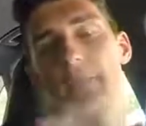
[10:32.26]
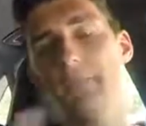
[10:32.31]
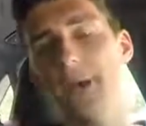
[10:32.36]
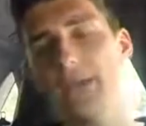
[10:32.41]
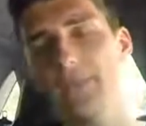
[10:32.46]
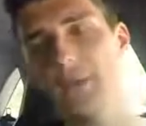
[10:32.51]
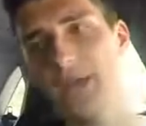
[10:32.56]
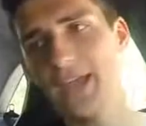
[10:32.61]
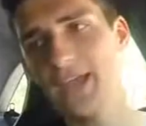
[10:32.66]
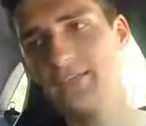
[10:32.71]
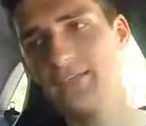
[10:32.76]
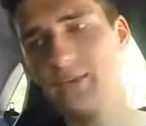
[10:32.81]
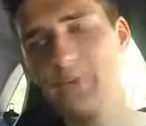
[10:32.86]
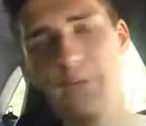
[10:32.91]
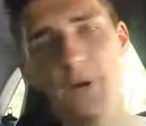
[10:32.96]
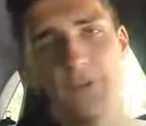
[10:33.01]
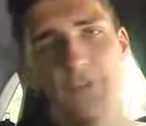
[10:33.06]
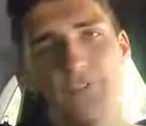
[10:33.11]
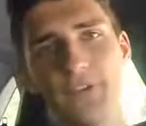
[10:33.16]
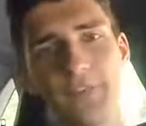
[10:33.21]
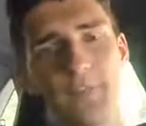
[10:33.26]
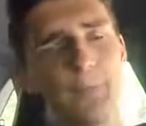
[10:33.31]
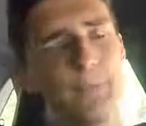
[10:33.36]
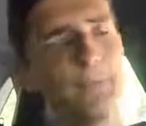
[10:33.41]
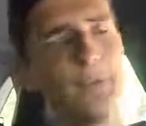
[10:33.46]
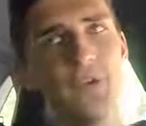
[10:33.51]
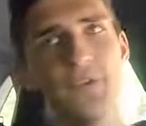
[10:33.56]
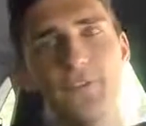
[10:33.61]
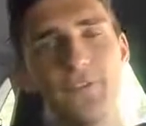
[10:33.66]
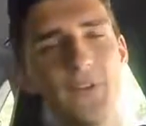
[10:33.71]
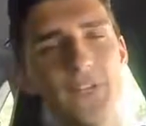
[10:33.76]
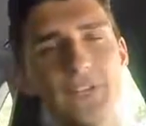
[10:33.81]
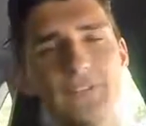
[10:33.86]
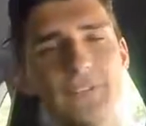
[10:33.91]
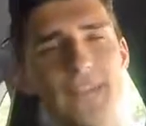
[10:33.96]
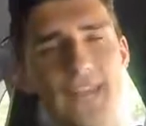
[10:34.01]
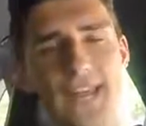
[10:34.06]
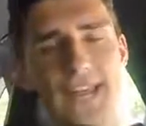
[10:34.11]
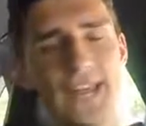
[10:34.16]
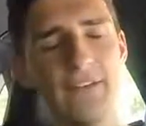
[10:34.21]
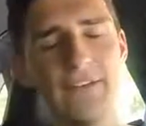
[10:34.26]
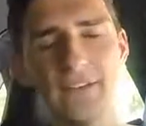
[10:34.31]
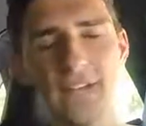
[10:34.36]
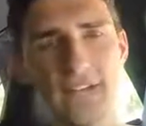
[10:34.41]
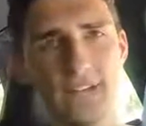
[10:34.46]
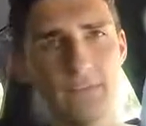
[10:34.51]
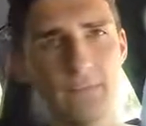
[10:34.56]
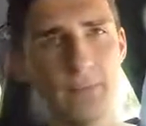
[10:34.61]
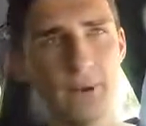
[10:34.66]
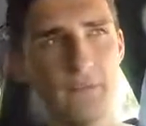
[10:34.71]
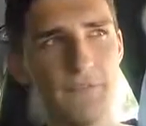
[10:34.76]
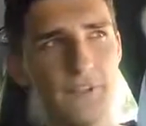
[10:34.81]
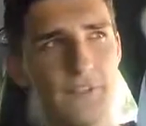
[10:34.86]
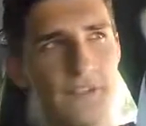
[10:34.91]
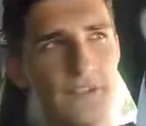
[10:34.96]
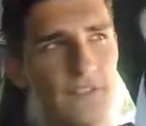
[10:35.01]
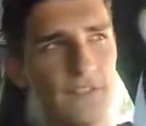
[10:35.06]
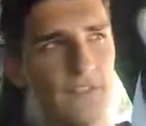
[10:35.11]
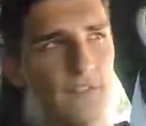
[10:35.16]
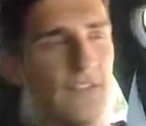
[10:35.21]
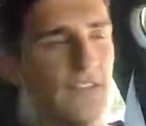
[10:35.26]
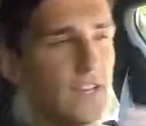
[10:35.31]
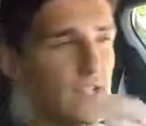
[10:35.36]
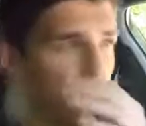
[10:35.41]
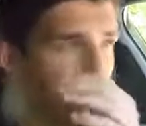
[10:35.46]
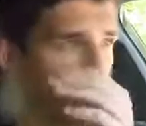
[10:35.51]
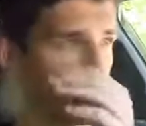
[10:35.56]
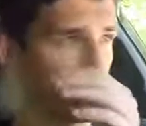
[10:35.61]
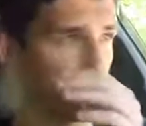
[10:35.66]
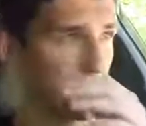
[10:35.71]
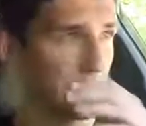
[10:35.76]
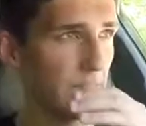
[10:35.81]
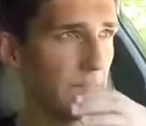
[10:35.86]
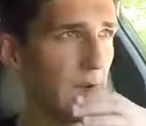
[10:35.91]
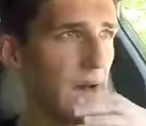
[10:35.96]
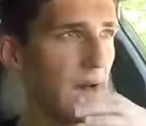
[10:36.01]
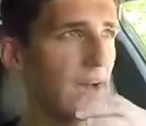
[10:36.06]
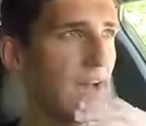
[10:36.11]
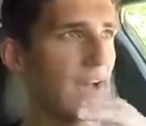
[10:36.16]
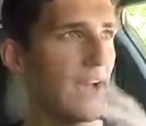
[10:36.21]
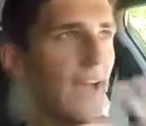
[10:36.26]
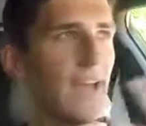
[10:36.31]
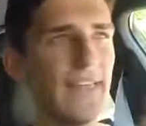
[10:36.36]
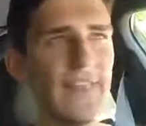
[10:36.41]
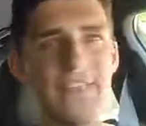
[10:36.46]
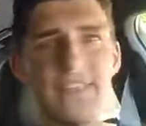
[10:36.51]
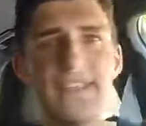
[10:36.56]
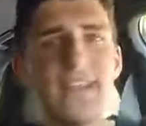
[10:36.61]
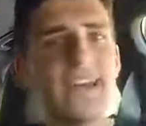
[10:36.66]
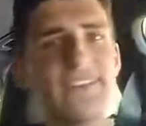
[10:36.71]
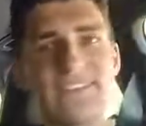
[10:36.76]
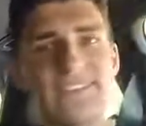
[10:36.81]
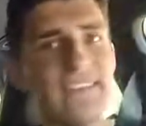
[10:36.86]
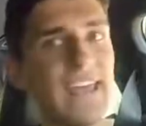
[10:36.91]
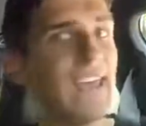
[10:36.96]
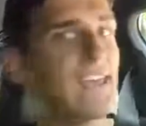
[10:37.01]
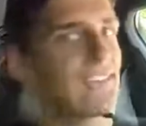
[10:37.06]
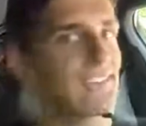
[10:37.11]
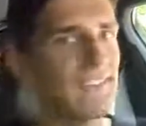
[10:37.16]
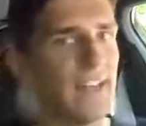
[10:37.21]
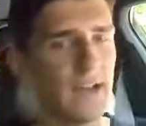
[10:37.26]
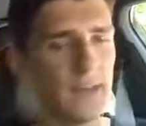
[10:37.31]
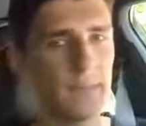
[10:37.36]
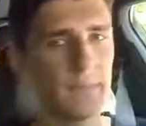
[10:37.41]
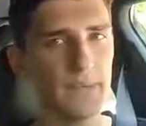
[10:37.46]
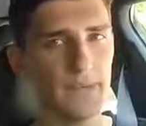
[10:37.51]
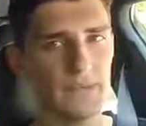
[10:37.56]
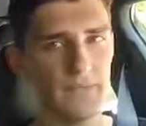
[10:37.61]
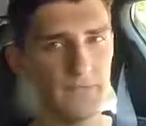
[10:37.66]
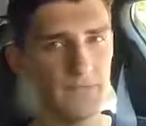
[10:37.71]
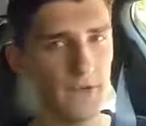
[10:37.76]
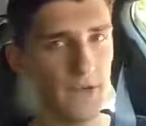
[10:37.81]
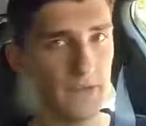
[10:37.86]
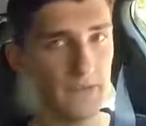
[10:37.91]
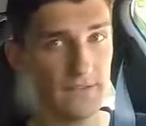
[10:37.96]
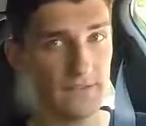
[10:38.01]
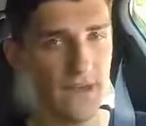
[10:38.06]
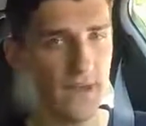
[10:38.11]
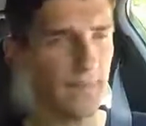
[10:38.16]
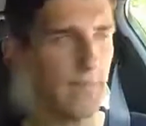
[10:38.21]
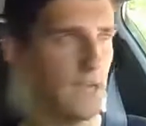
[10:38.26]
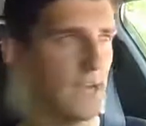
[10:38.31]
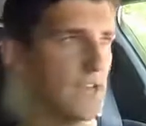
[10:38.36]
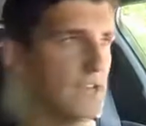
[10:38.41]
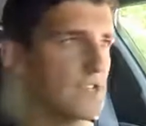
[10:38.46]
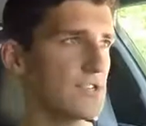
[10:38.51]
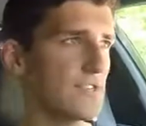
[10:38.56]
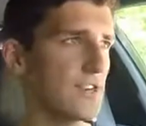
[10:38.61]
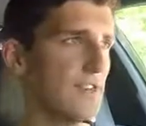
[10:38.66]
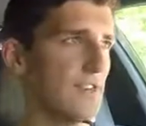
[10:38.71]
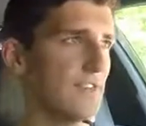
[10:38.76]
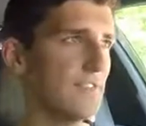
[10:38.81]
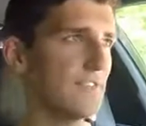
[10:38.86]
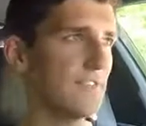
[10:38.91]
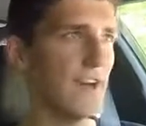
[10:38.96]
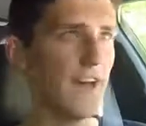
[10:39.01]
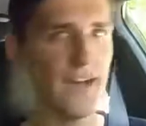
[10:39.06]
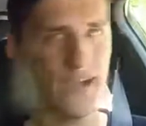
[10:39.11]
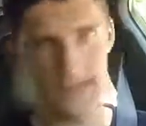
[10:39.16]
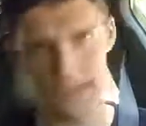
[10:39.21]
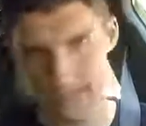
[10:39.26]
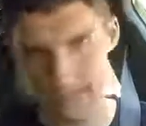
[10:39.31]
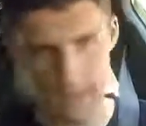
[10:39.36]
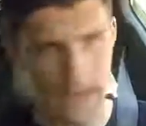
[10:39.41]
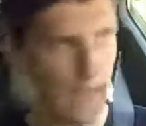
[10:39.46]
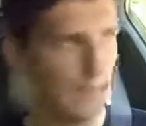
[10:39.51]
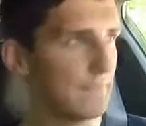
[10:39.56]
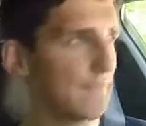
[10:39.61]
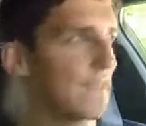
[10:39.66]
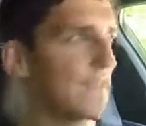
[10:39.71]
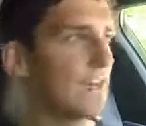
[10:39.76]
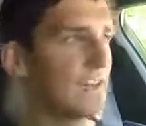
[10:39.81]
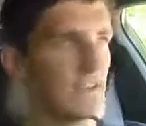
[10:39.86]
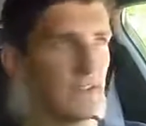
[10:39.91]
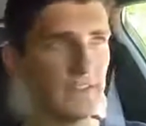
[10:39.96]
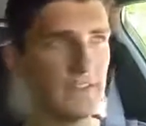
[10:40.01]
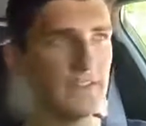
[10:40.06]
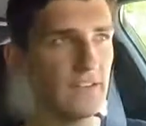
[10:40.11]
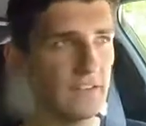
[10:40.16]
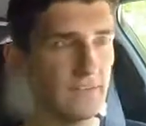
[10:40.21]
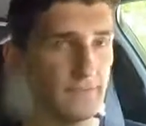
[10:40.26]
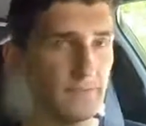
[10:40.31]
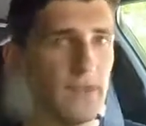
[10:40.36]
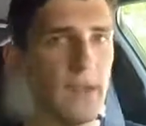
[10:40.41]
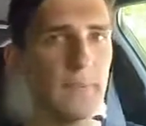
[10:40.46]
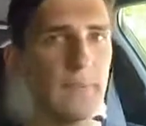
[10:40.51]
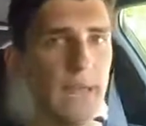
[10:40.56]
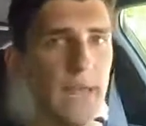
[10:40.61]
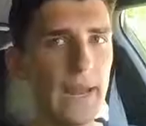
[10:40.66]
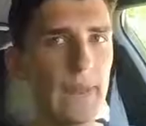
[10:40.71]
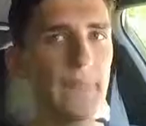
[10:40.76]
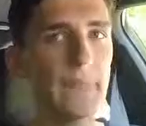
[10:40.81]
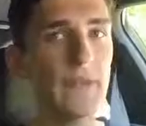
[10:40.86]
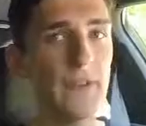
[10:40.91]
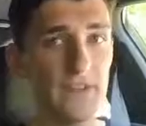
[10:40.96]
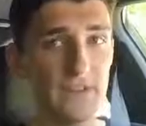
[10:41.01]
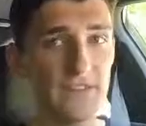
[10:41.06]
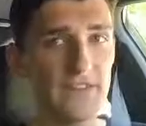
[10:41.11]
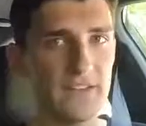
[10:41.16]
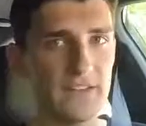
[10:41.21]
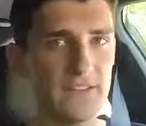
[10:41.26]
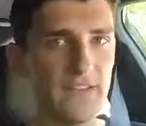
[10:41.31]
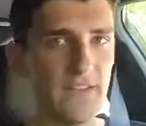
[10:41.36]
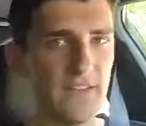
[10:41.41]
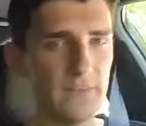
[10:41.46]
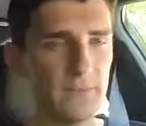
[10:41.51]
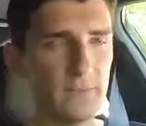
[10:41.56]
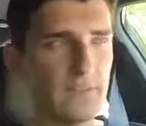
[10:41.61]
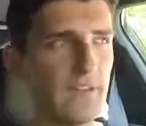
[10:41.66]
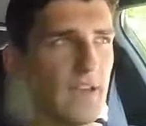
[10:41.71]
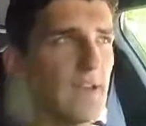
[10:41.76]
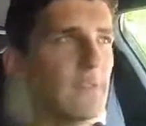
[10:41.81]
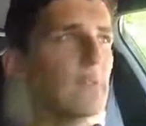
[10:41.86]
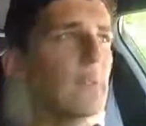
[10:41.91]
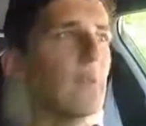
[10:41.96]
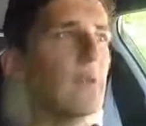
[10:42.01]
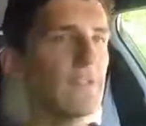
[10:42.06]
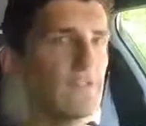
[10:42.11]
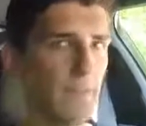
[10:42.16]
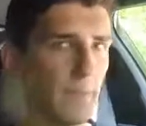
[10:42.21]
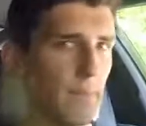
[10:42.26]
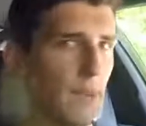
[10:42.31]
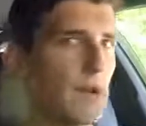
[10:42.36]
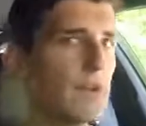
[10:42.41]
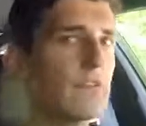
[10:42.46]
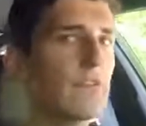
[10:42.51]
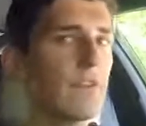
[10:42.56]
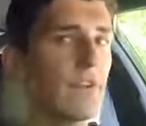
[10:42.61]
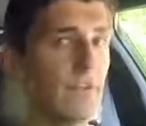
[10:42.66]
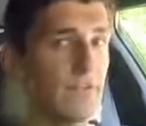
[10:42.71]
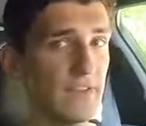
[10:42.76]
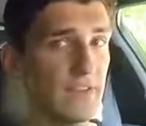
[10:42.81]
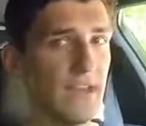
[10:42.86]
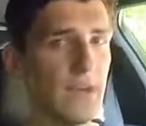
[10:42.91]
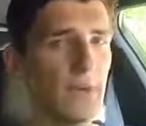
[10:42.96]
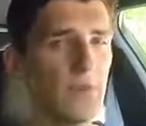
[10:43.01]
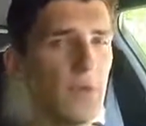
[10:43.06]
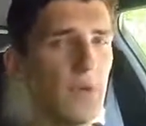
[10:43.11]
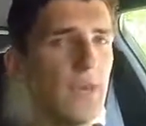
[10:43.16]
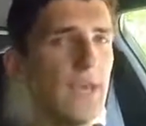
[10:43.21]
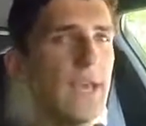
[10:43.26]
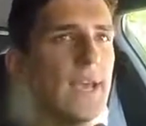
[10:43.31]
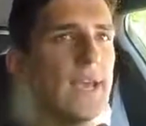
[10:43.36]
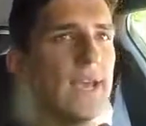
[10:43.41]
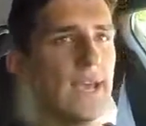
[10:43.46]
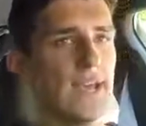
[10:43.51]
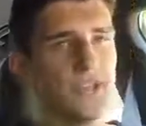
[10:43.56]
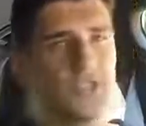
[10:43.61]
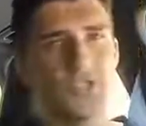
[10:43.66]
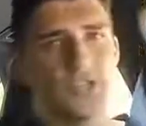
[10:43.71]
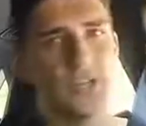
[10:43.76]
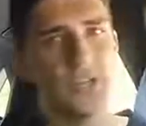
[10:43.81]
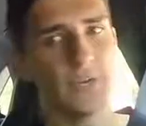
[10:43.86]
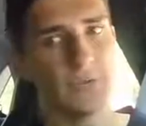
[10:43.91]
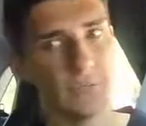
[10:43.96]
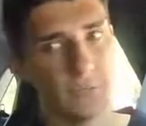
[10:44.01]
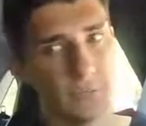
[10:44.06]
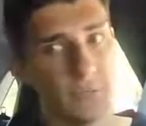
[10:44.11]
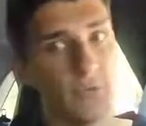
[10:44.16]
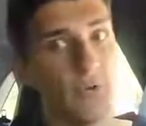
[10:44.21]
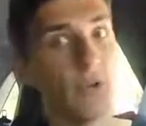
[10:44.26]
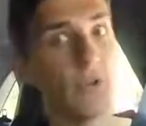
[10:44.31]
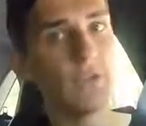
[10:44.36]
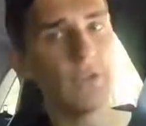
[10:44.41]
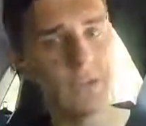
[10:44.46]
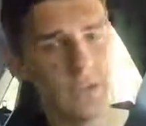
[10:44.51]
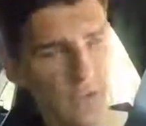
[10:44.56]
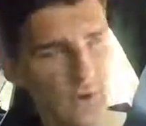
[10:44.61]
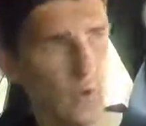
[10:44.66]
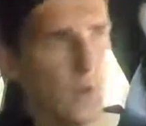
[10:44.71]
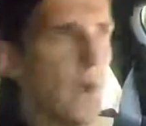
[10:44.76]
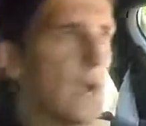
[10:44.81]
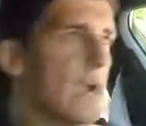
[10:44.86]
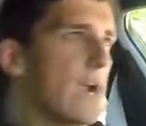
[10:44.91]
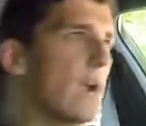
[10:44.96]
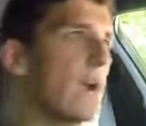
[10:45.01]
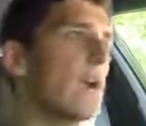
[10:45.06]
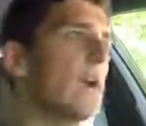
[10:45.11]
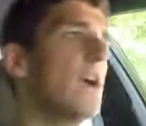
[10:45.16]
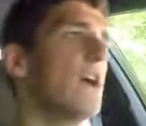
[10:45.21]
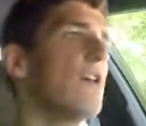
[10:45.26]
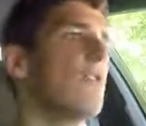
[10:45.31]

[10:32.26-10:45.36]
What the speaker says: by the way, if you post some beautiful listing and everything is perfect and you think it should do really well, the next day it's not gonna be at the front top page of eBay. It's gonna take some time to get up there and it's gonna take some sales. But once the ball starts to get rolling, it should roll a little quicker.